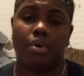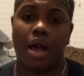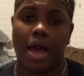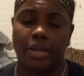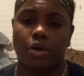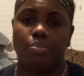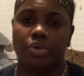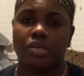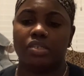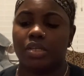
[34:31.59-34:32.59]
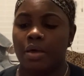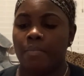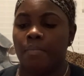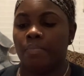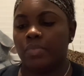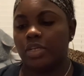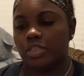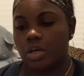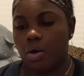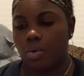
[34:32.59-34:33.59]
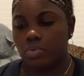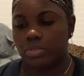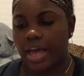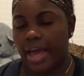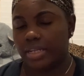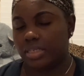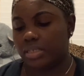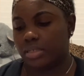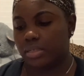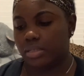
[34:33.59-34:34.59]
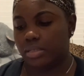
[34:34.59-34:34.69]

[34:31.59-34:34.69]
audio books. So that's